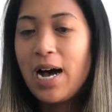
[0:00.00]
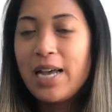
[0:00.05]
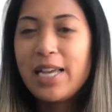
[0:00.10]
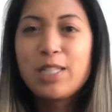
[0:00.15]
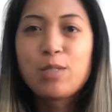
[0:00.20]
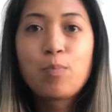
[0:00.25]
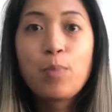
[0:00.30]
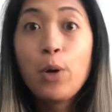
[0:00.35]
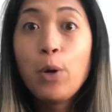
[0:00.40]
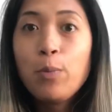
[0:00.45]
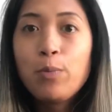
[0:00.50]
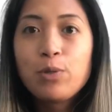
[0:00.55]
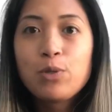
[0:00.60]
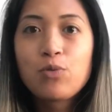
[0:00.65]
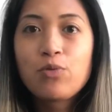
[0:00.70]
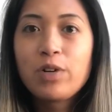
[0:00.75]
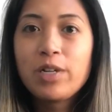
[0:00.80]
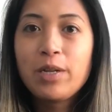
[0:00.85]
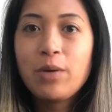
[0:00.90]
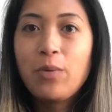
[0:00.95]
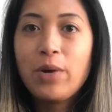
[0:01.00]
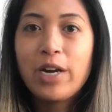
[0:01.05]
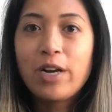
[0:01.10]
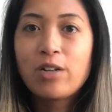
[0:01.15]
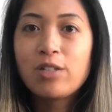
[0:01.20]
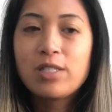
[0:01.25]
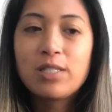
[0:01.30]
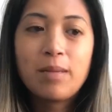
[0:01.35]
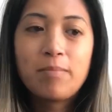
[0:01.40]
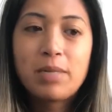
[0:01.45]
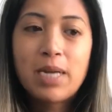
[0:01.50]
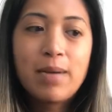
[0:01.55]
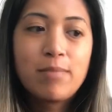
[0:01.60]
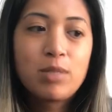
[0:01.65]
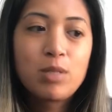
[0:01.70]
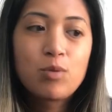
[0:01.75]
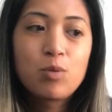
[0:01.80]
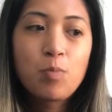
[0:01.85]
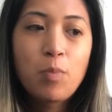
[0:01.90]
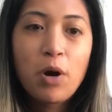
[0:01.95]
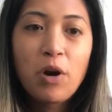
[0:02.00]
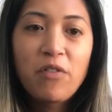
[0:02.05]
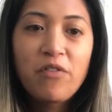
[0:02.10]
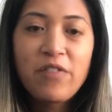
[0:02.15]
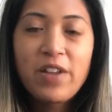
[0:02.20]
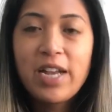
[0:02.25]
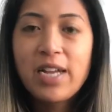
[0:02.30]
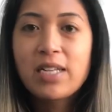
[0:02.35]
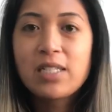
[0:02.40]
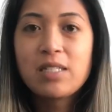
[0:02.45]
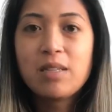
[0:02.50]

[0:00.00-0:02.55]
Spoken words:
his poop was really weird. Sometimes it was perfect,